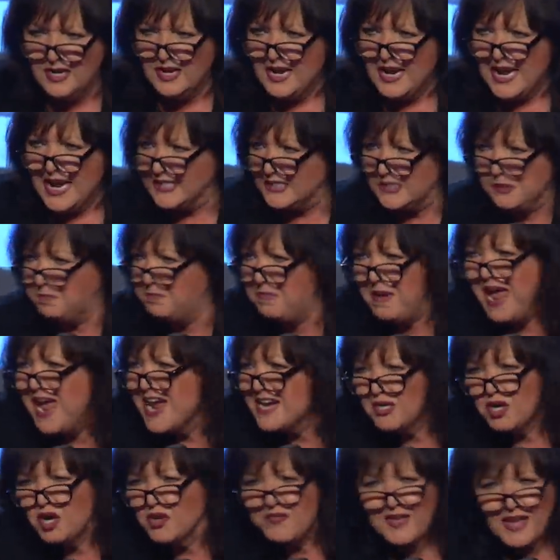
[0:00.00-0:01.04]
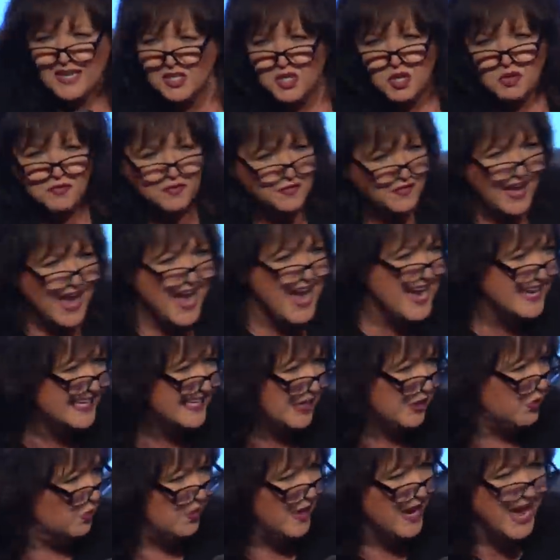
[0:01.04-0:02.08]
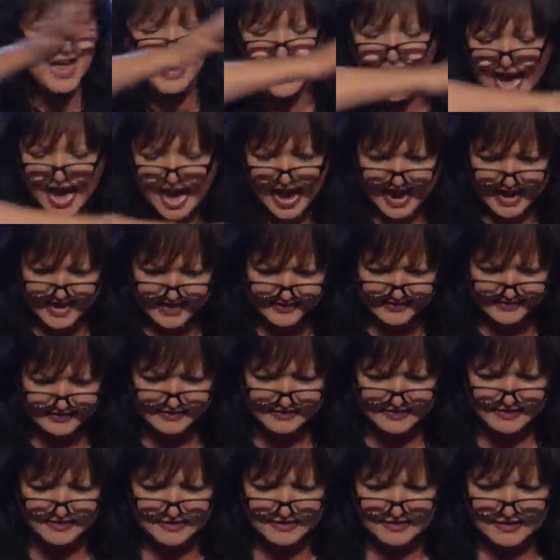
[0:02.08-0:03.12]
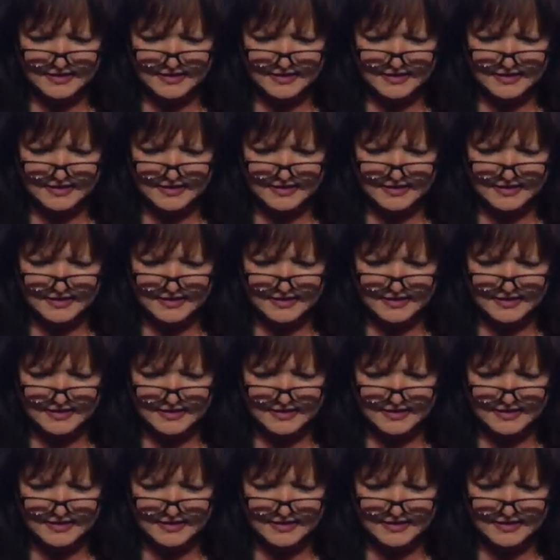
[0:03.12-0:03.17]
It's bigger than you think and realize.